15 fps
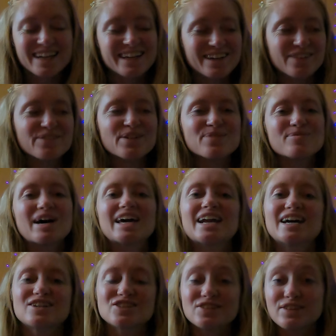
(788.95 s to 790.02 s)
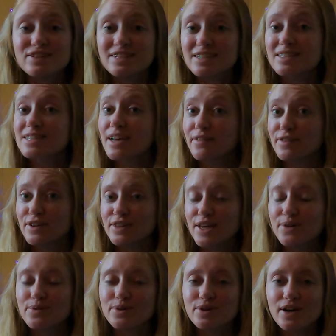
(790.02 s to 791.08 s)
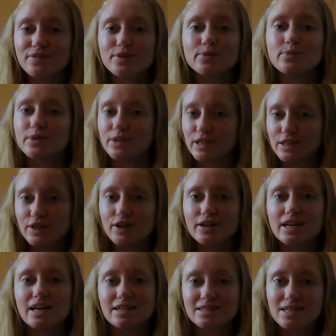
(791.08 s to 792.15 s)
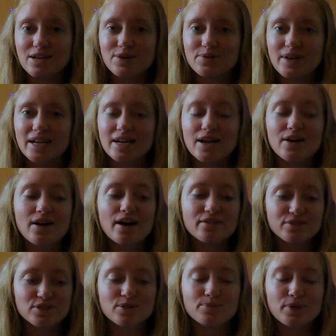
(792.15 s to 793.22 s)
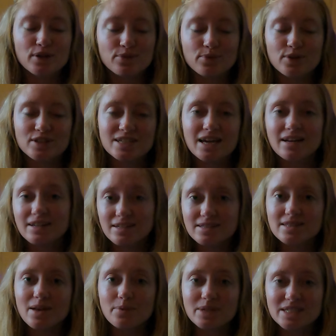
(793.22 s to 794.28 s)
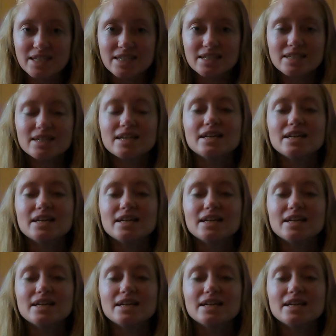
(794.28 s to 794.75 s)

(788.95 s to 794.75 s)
and we might actually discover that we'll have a really long exhale right now after the breathwork techniques that we did.